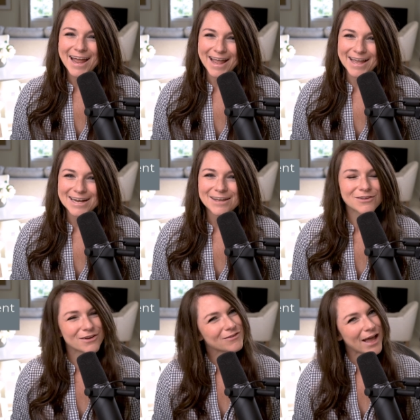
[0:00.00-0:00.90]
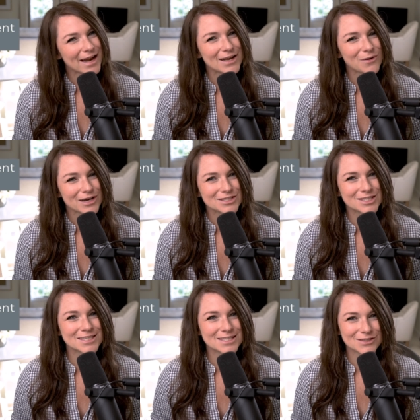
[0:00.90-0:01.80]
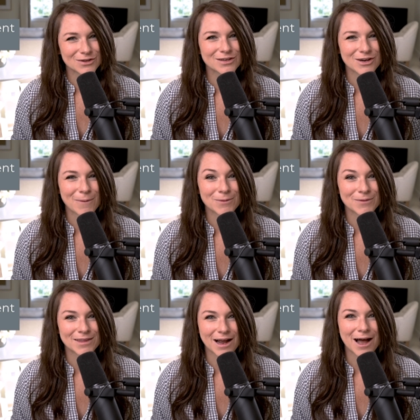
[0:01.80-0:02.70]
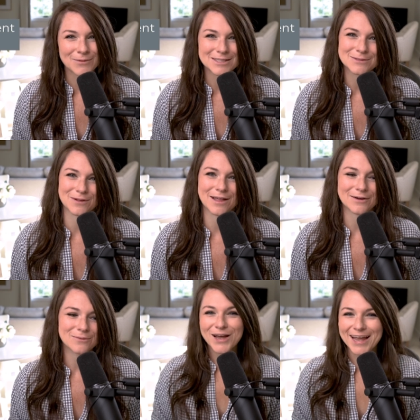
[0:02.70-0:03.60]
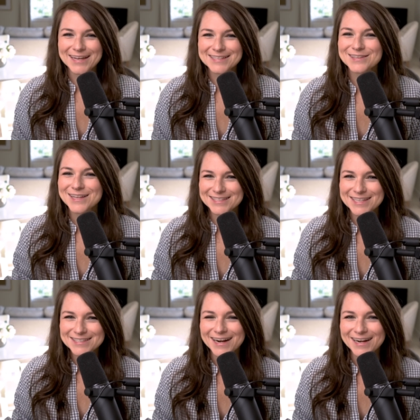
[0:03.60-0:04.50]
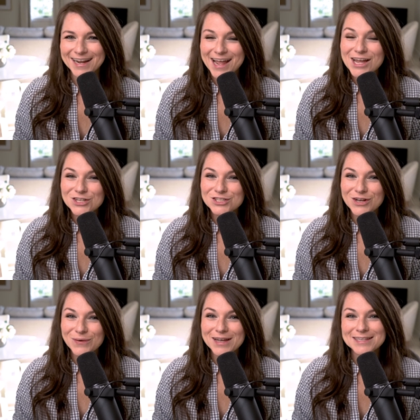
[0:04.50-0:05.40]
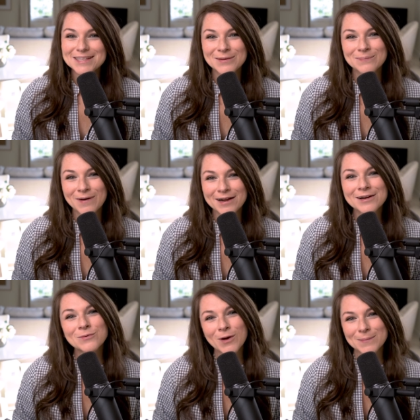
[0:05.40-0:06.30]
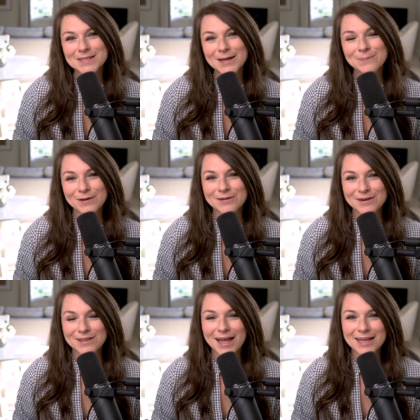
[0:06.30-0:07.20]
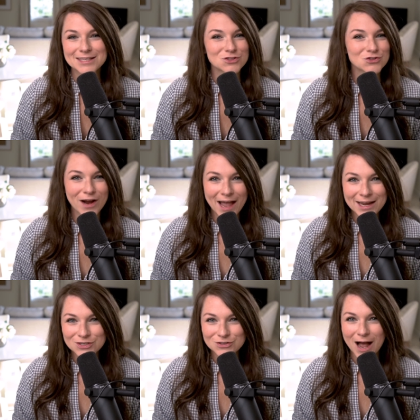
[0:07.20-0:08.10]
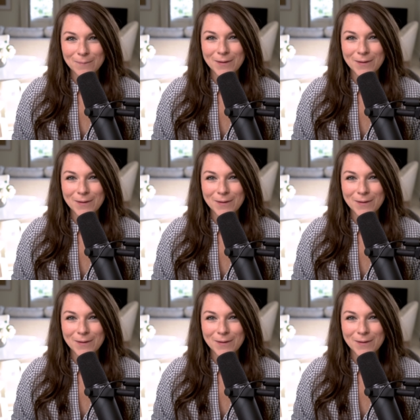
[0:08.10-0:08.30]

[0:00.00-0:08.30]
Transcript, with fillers: And if you have any questions, you can drop them in the comments below. Okay, so let's get started. Showit is a modern website builder that is drag and drop,